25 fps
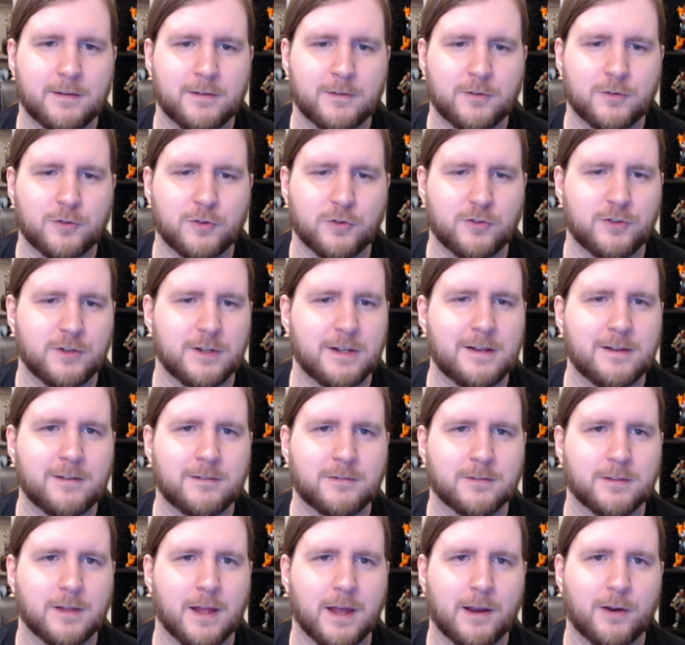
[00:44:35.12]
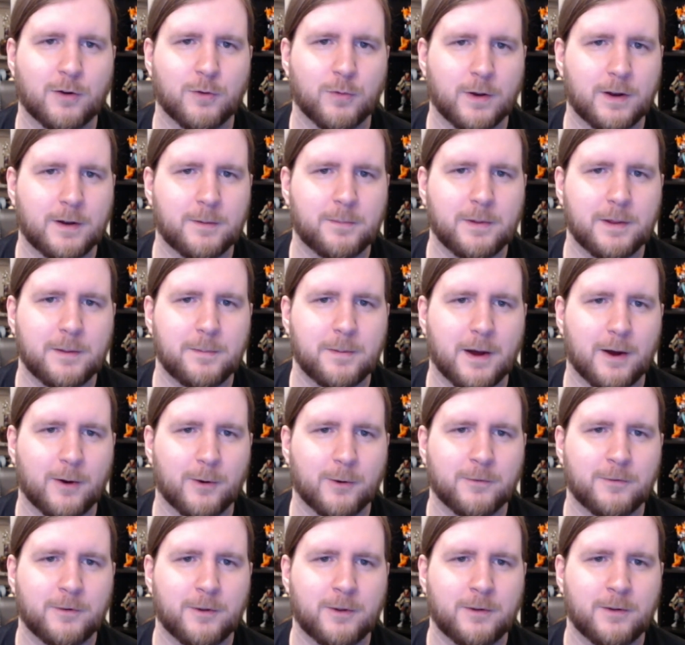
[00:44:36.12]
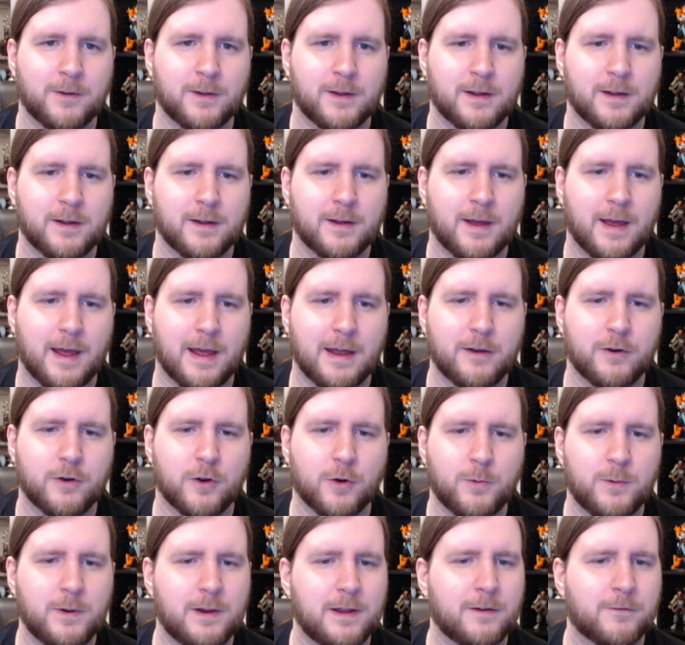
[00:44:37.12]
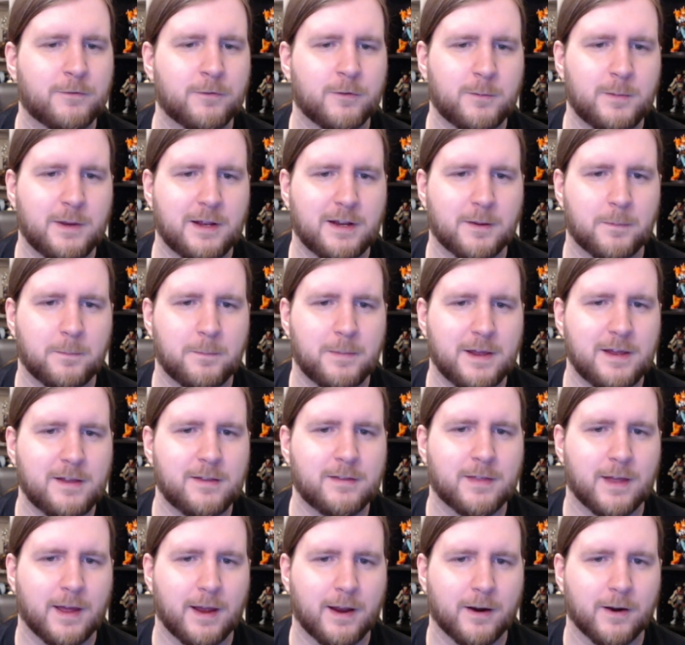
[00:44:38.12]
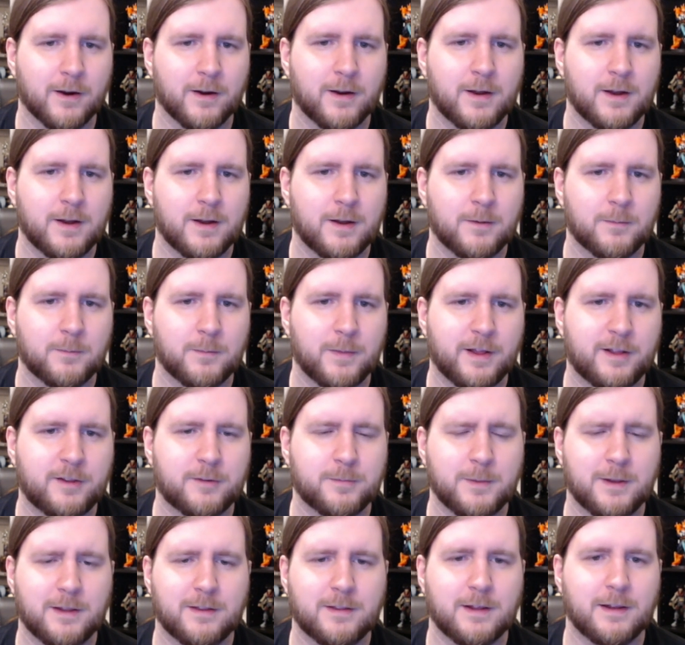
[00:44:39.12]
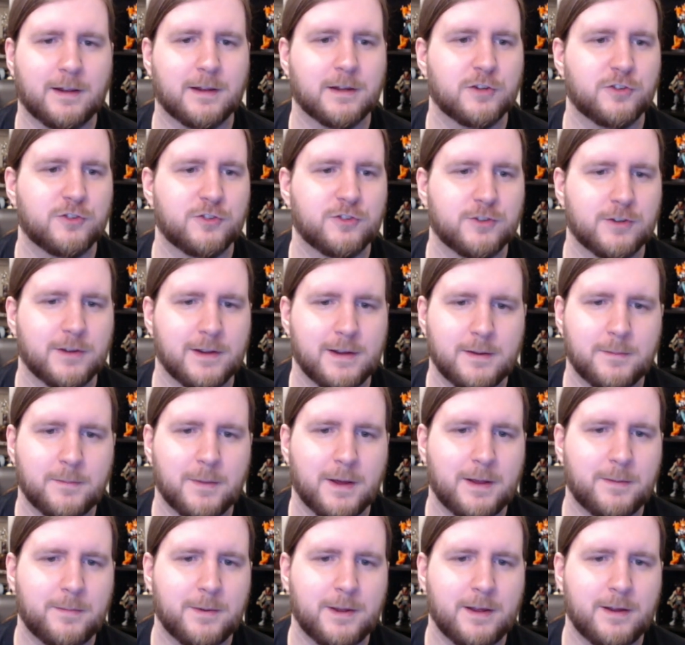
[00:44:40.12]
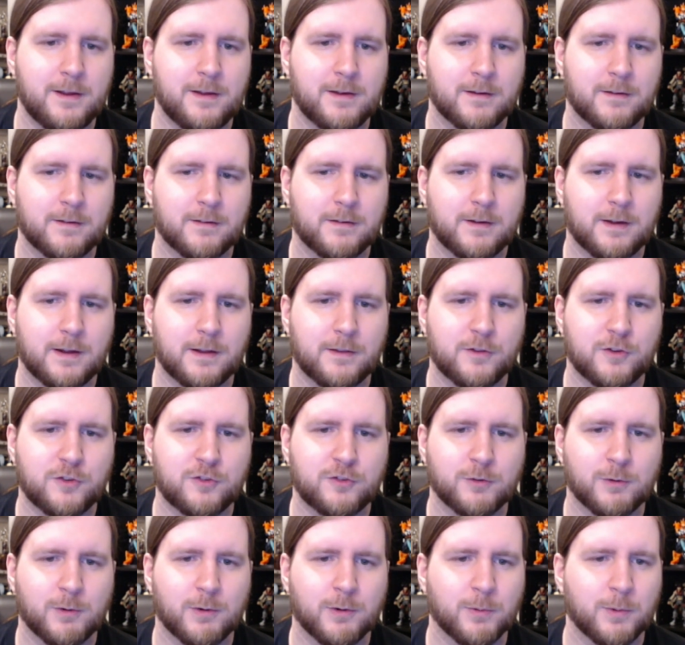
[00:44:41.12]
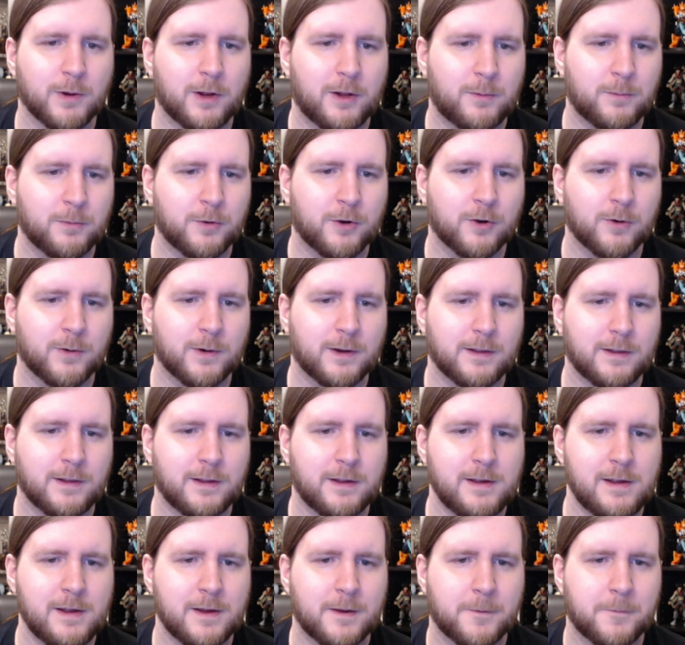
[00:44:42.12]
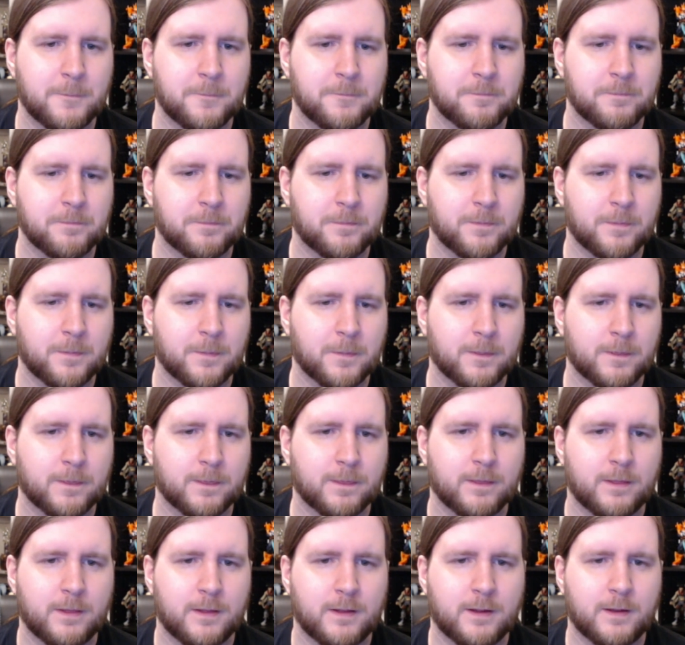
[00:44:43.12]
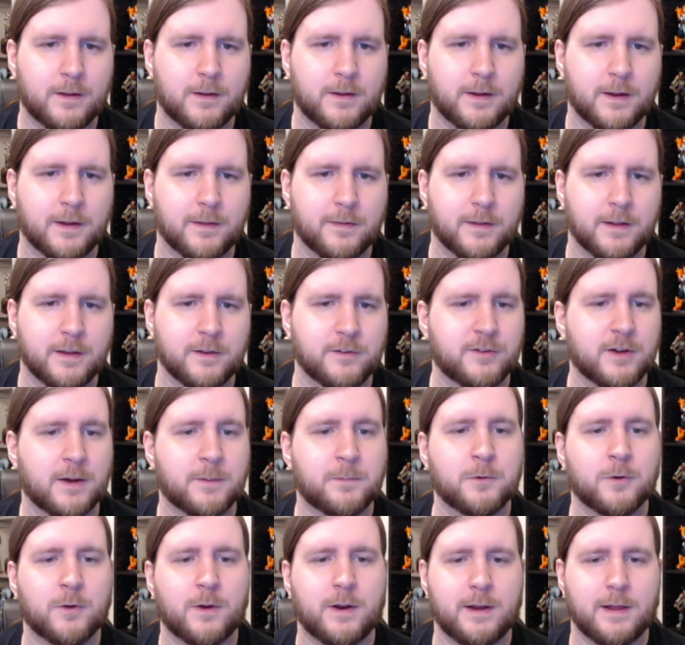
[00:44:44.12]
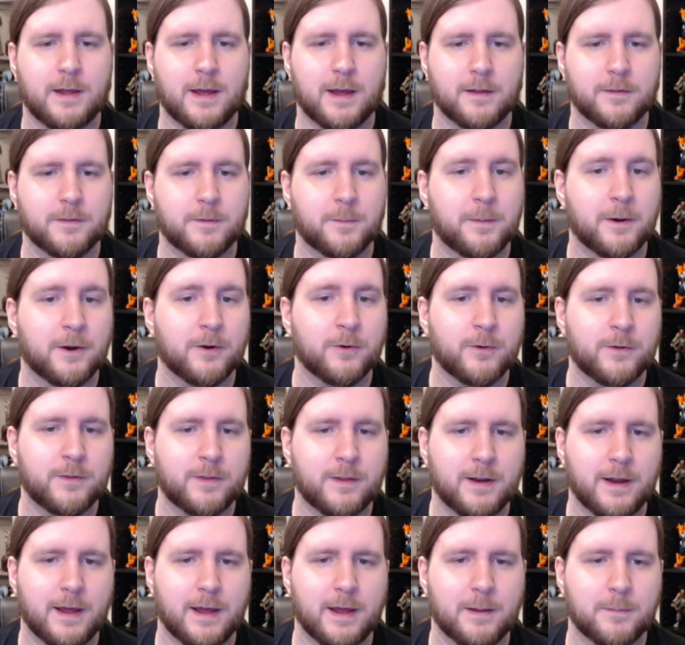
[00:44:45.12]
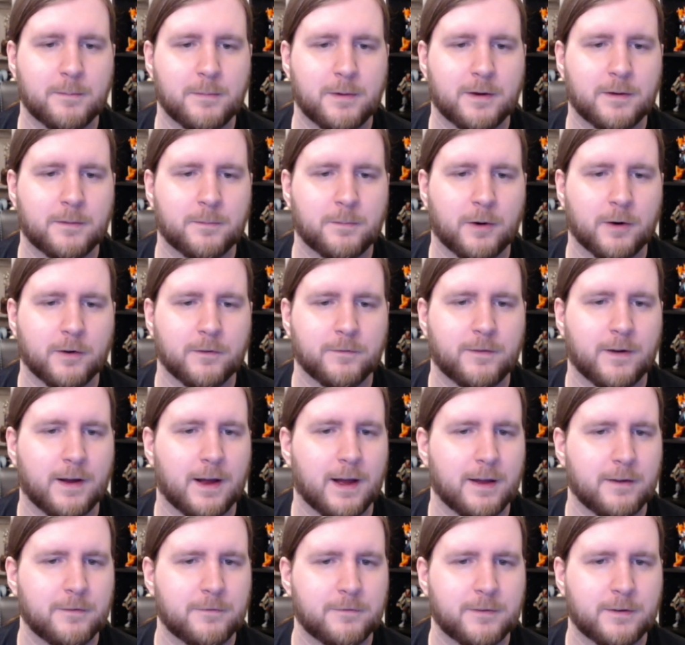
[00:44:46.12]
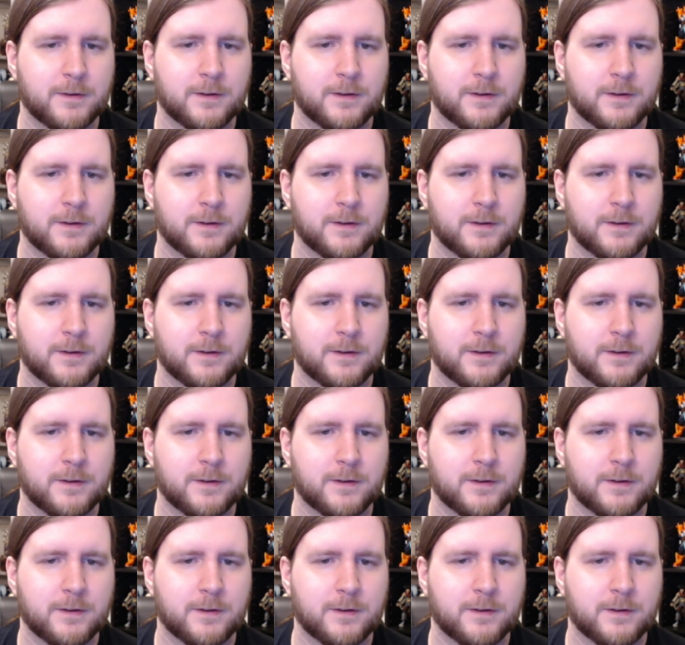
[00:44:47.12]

So she's incredibly powerful, and no need for me to be there makes me think is she maybe in the Shura realm currently? And then chapter 88, The Power of the Name, part 5.